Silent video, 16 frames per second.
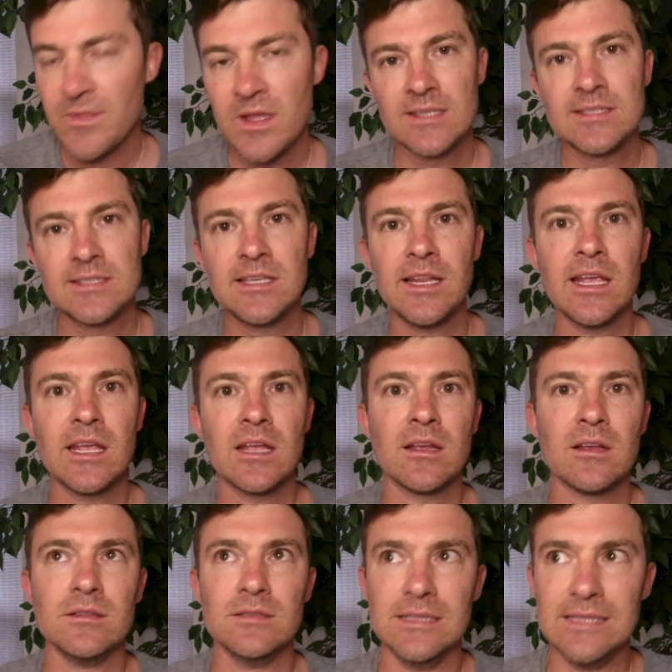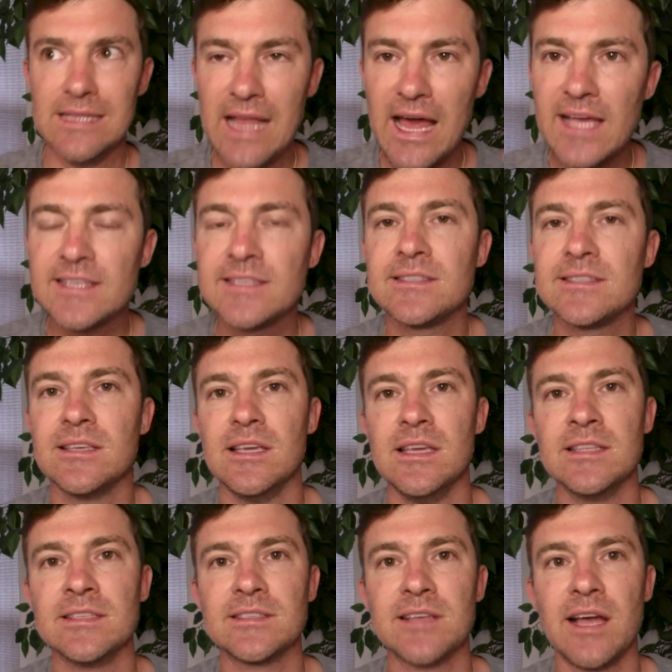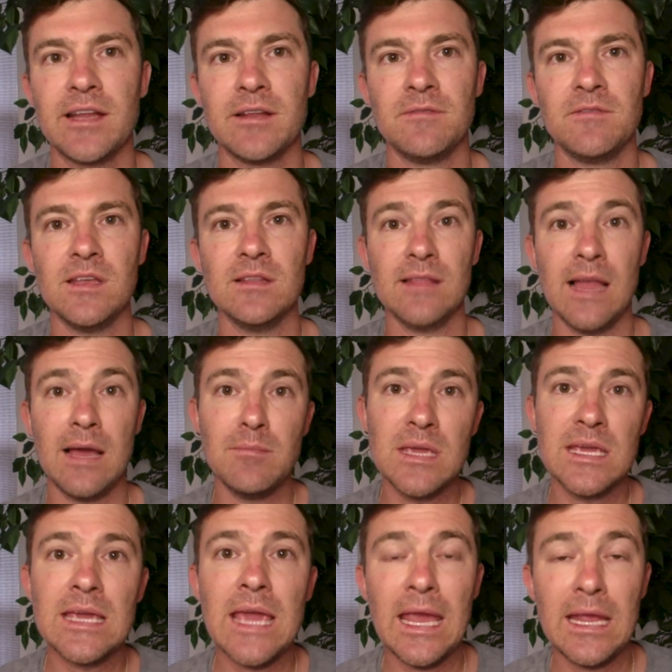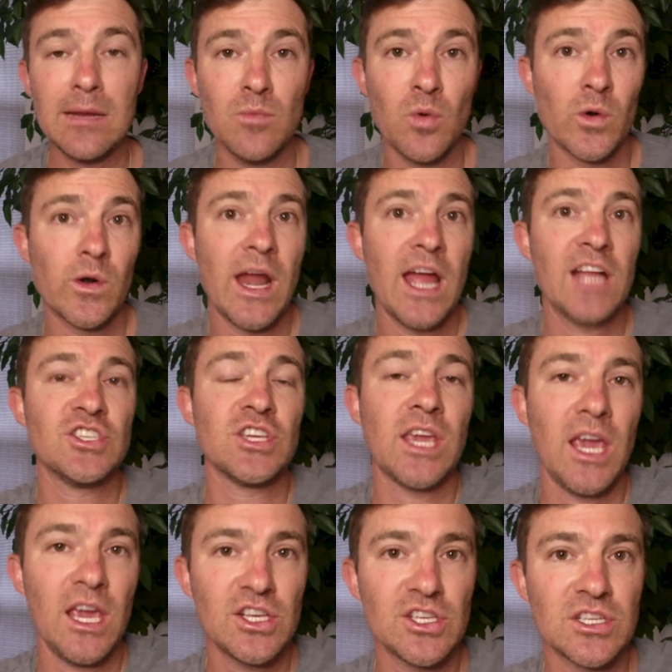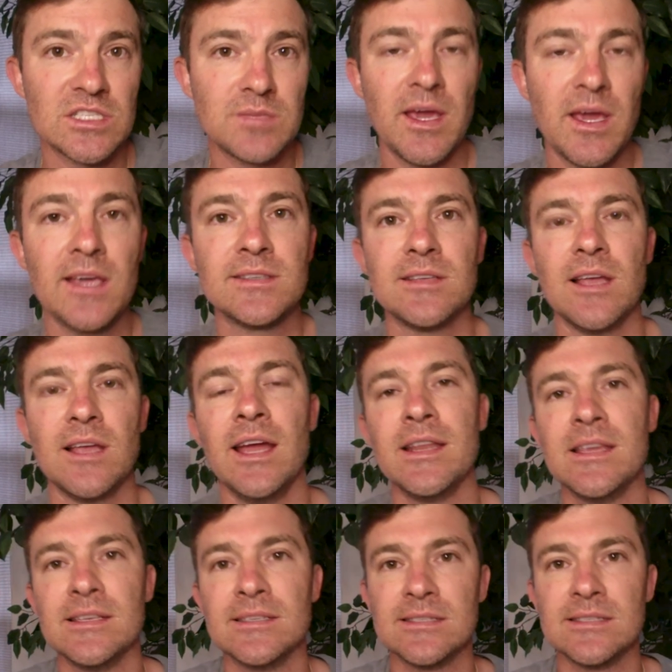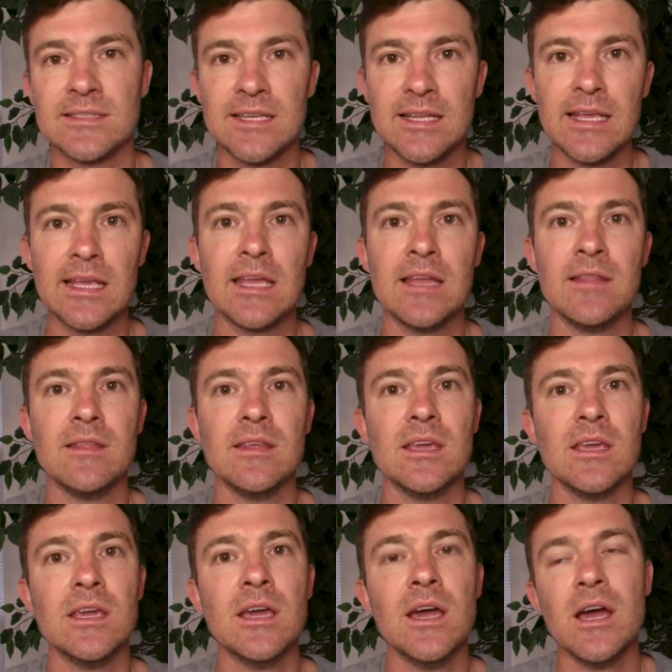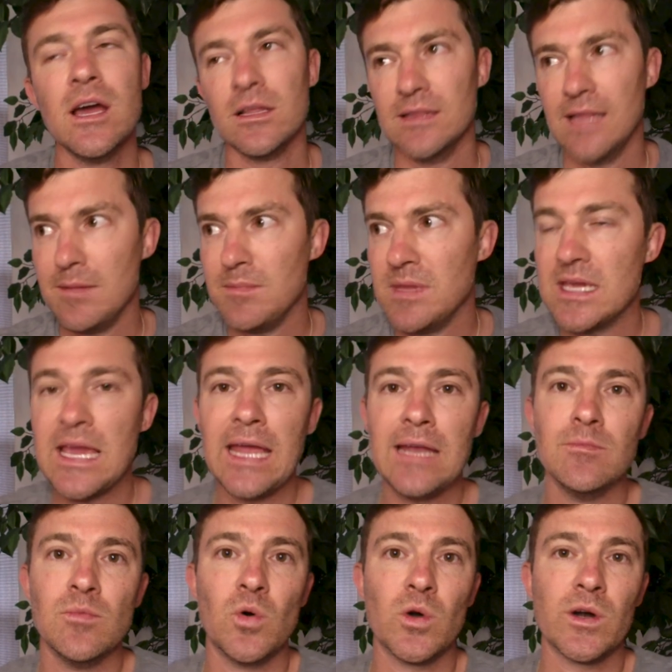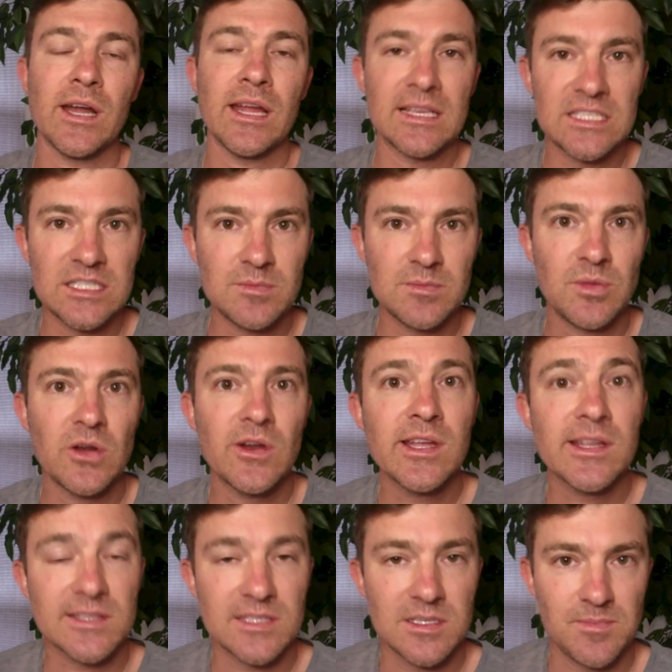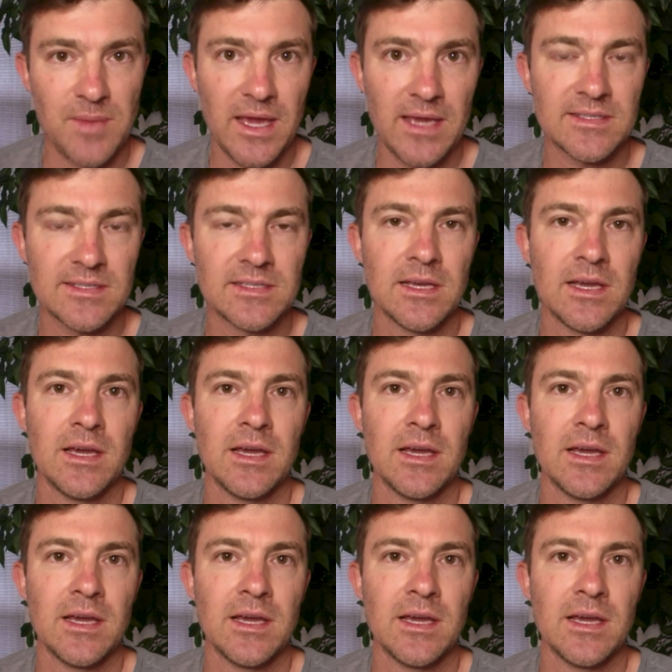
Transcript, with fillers: sitting less inside of the let me gain more education space and he's sitting in the let me gain more experience space.